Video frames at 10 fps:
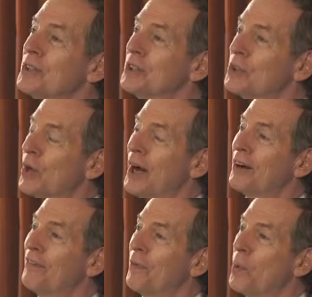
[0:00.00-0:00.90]
to
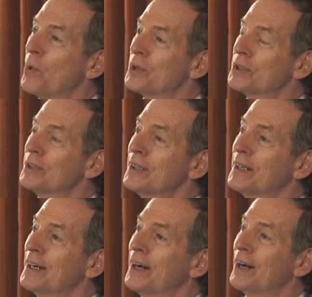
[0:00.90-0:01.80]
try to force
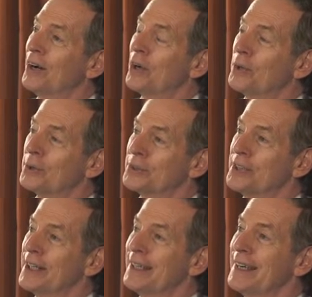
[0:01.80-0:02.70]
local
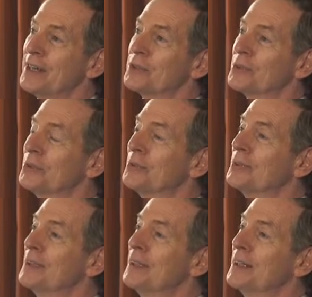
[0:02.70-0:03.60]
city councils